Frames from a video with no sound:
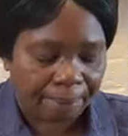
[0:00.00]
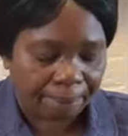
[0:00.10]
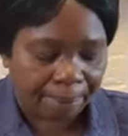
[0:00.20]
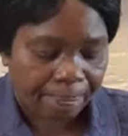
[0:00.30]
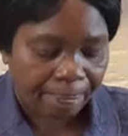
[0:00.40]

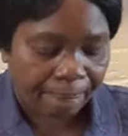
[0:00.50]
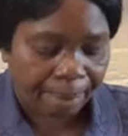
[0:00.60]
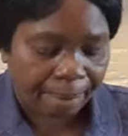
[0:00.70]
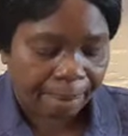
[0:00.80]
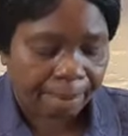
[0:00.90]
Okay.
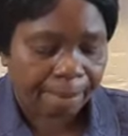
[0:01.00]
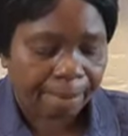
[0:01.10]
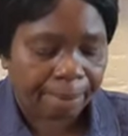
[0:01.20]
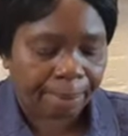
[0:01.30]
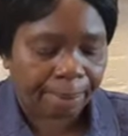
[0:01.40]

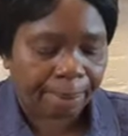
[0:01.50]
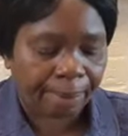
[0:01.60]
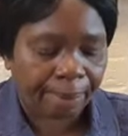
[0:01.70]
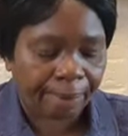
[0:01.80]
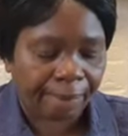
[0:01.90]

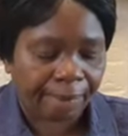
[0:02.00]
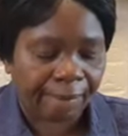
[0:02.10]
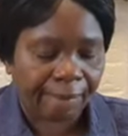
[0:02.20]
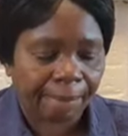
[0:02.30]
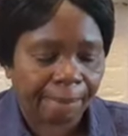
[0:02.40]
And he
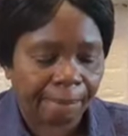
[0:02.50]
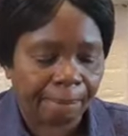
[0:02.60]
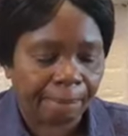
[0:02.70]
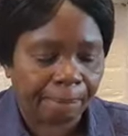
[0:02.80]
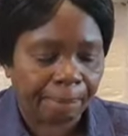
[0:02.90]
said,
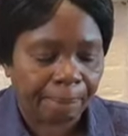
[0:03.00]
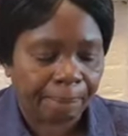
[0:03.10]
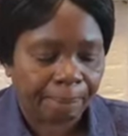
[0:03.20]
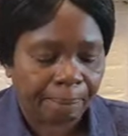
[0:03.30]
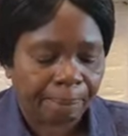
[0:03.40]
I
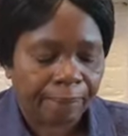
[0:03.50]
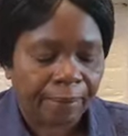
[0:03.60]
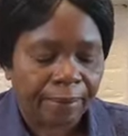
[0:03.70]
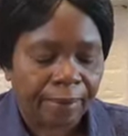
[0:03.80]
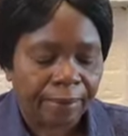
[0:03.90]
seek my
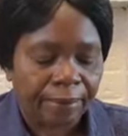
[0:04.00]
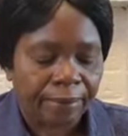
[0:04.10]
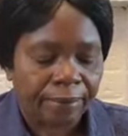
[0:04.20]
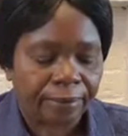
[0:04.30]
brethren.